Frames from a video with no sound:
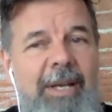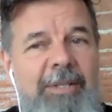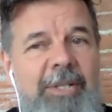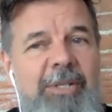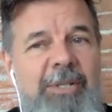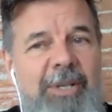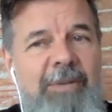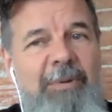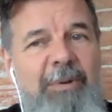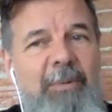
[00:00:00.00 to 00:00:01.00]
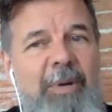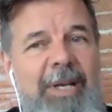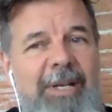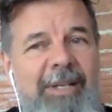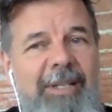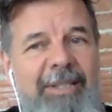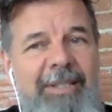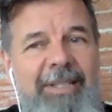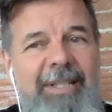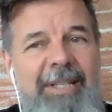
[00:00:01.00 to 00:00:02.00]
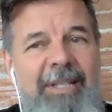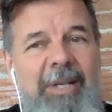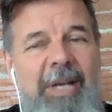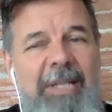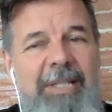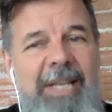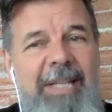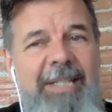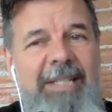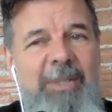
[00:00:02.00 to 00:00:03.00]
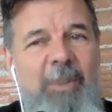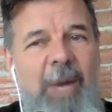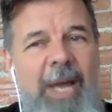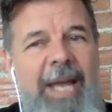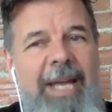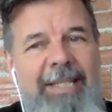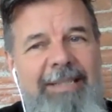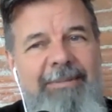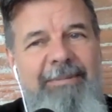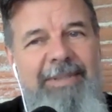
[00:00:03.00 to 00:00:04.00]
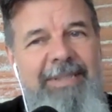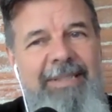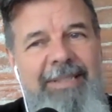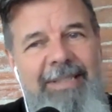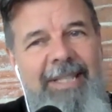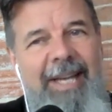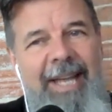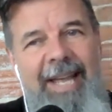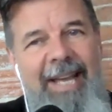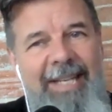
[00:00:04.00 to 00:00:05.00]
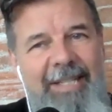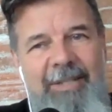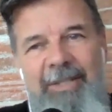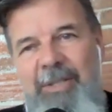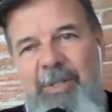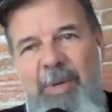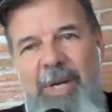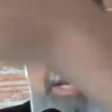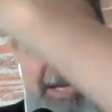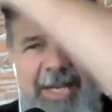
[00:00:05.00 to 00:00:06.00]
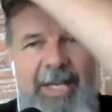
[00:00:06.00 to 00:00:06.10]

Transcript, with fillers: jesus if you're real you got to take these away and the hand and the shrieking